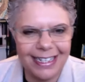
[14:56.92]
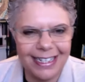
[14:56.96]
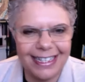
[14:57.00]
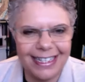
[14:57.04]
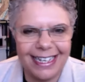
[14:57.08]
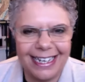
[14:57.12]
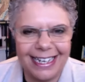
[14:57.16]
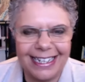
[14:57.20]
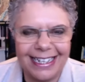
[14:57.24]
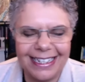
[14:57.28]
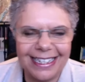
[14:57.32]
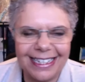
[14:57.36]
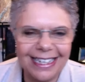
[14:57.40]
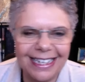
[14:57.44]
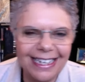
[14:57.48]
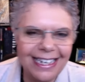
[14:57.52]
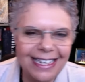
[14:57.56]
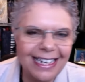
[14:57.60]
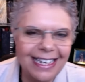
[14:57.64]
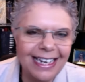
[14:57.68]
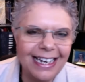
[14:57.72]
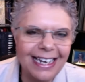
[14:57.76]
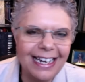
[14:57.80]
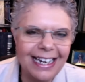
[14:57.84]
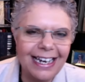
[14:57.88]
things.
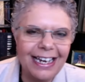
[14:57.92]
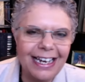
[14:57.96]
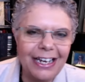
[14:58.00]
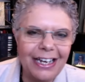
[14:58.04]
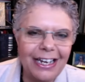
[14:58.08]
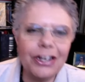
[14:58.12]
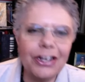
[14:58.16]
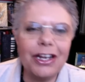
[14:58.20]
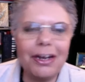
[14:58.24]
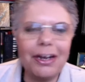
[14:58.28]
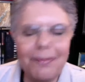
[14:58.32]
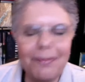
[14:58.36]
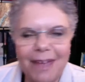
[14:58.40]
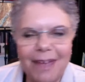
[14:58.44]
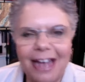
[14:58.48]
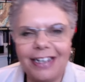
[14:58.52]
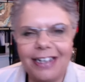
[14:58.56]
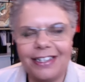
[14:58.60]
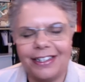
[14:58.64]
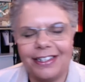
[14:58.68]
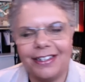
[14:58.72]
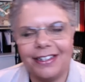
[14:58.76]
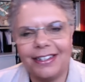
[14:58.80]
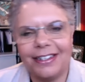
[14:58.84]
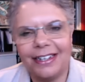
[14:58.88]
You can
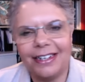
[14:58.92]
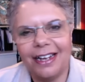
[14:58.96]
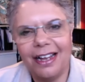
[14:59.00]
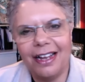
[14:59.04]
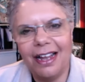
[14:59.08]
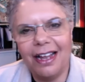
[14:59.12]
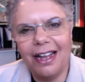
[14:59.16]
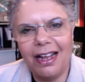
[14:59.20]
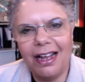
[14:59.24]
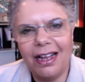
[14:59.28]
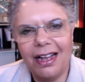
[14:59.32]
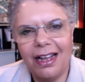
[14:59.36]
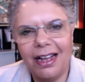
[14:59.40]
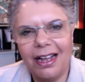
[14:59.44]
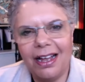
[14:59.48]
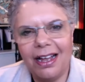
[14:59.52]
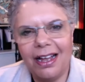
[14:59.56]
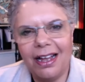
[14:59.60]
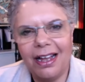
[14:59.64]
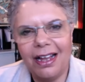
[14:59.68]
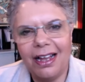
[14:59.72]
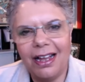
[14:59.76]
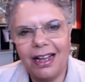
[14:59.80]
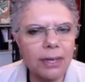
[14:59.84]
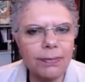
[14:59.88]
imagine.
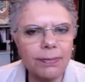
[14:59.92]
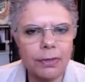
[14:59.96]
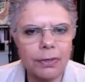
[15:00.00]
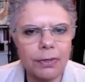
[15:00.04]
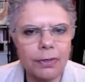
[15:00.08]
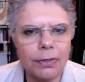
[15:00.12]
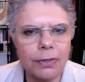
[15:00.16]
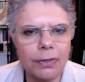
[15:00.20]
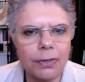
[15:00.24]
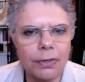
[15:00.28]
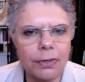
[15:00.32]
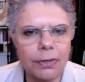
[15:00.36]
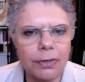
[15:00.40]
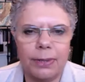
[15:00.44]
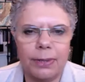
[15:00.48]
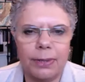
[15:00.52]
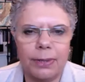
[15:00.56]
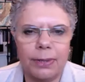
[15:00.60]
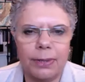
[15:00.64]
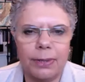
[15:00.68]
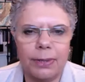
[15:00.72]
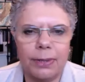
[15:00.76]
Of course, I'm thrilled that